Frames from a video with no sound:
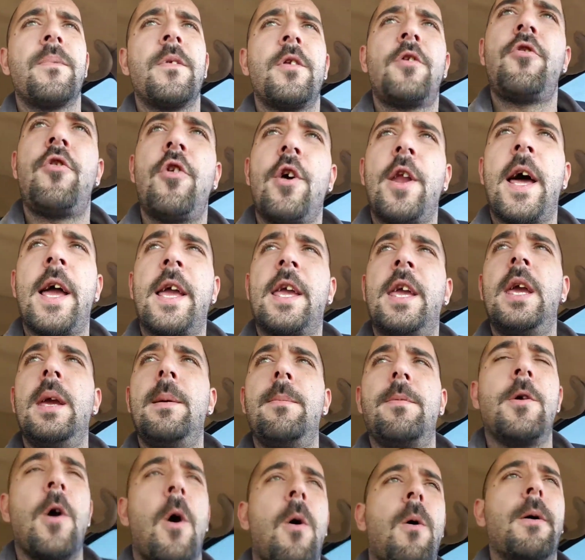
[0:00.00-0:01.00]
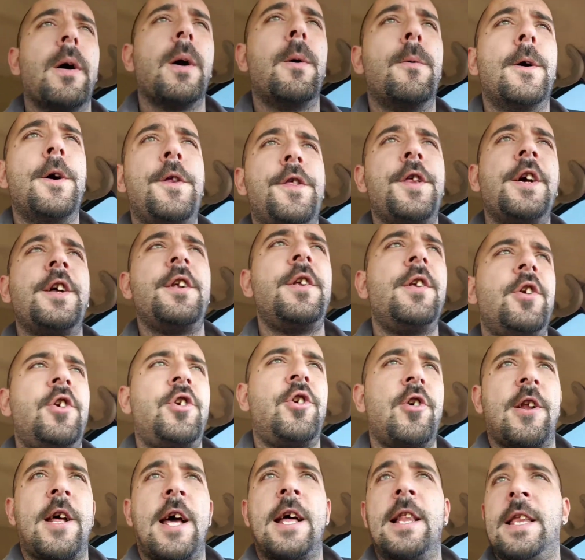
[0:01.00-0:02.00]
Should I keep going with it?
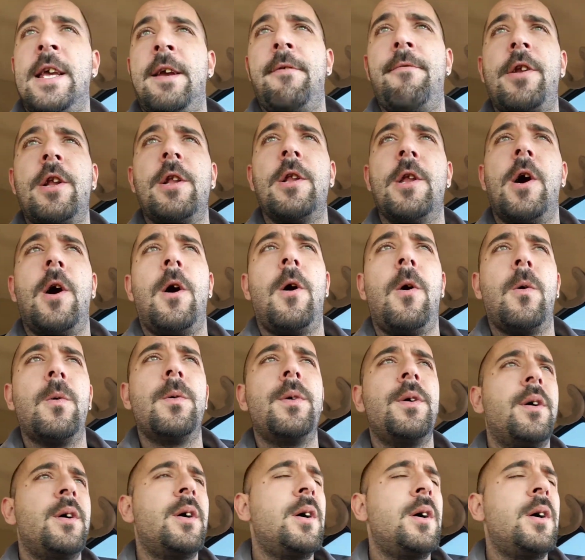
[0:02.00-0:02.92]
Should I leave it alone?